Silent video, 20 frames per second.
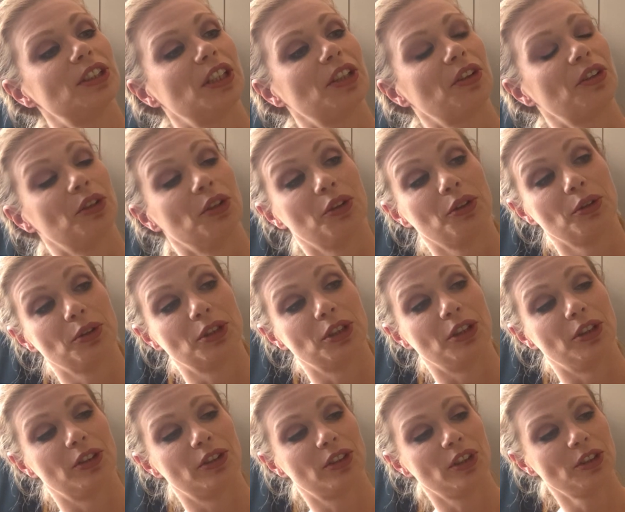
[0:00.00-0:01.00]
10th to
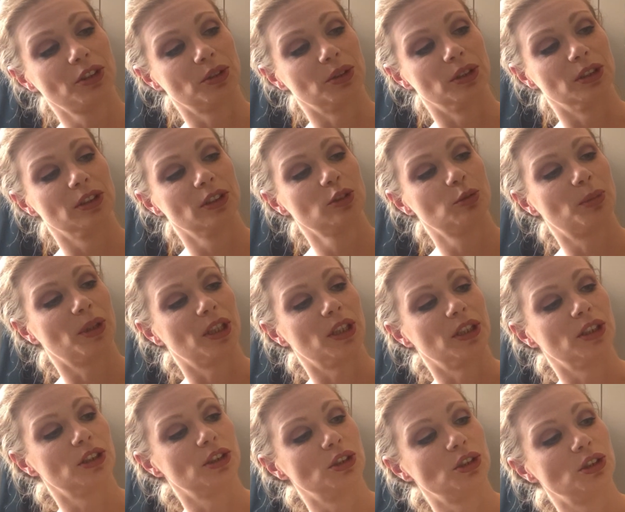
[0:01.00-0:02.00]
13th centuries,
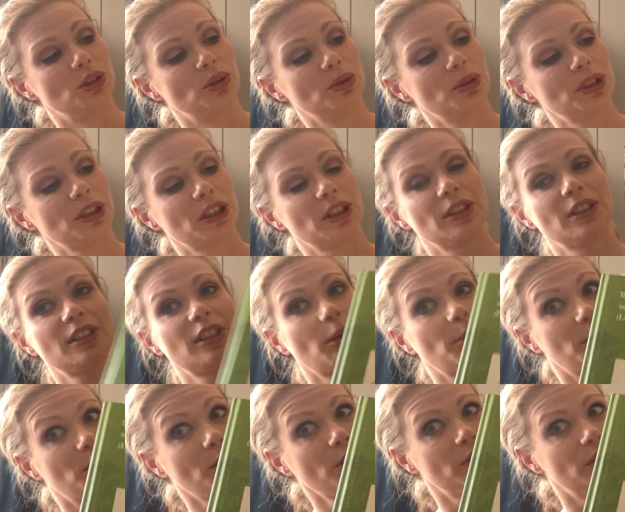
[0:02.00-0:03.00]
by Yulia
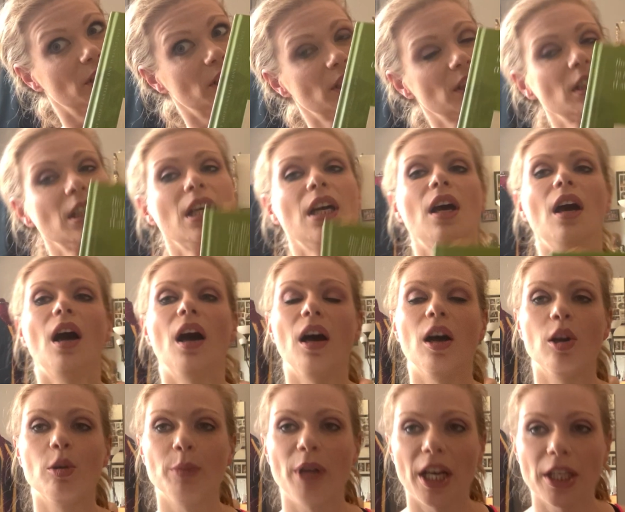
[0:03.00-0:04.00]
Stepanova,
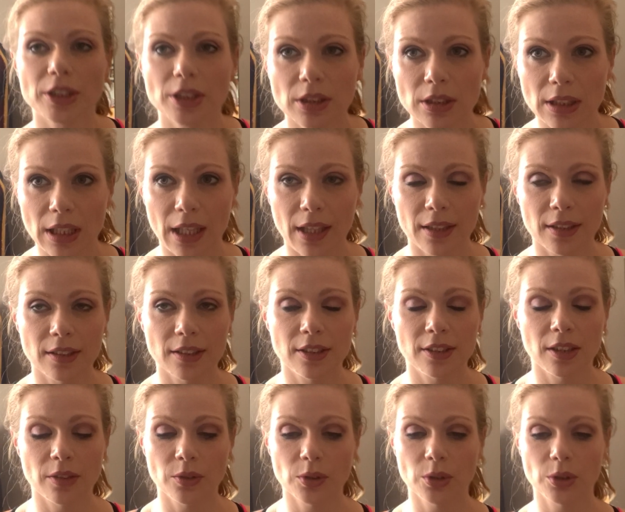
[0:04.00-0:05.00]
actually has
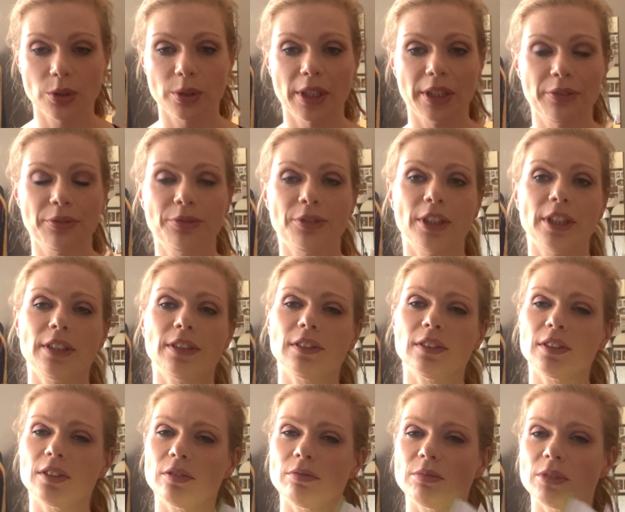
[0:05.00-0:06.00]
several grave
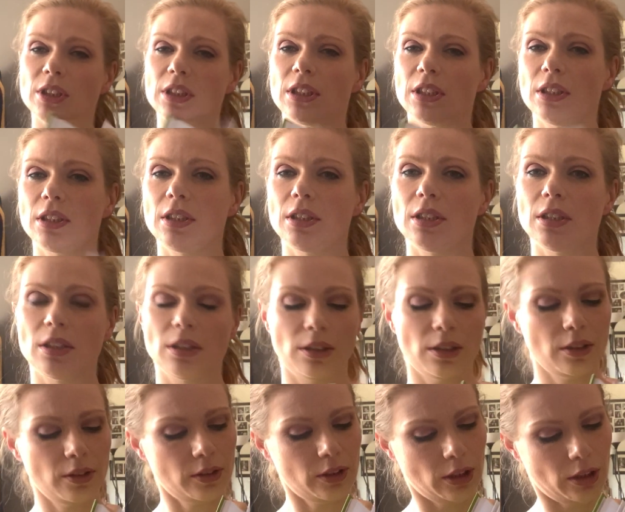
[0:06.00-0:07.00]
finds. She
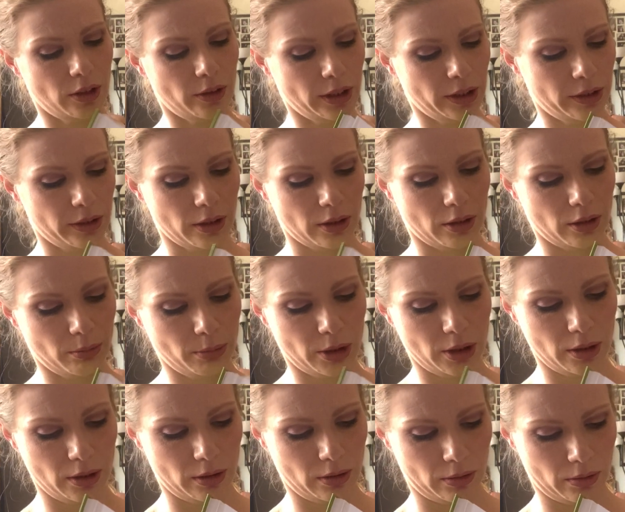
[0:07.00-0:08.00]
does a great job
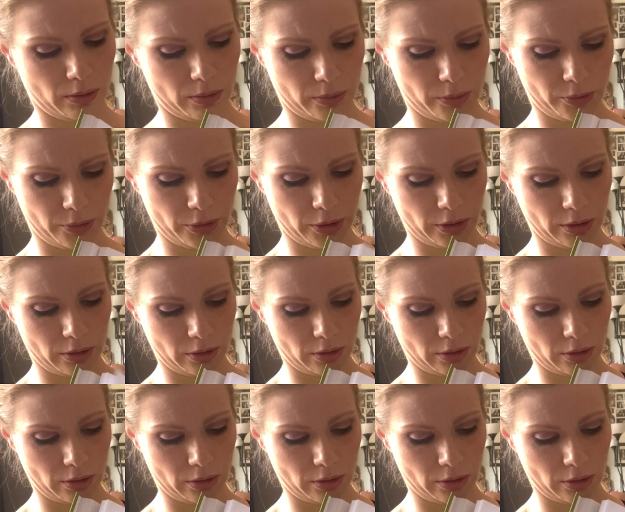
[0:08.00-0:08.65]
of